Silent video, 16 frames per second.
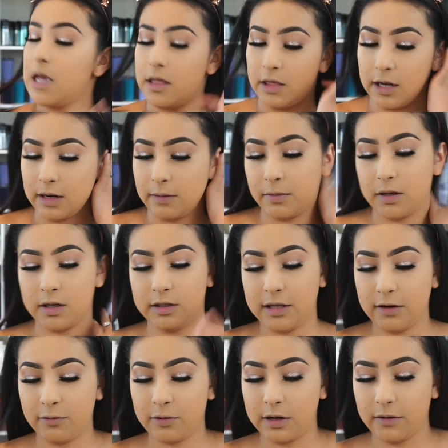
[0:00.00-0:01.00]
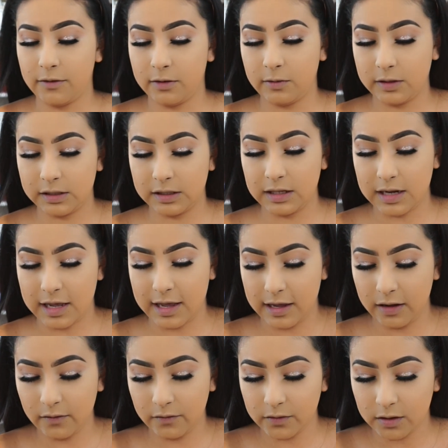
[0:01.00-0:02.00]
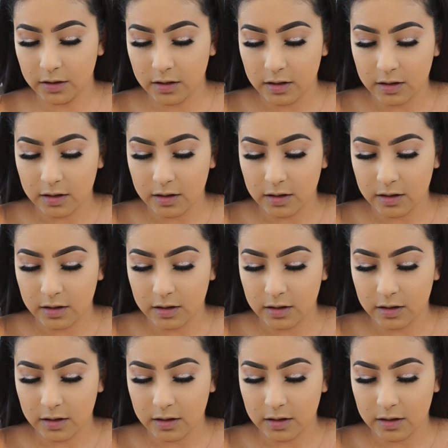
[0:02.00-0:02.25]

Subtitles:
And then I'm gonna take whatever is left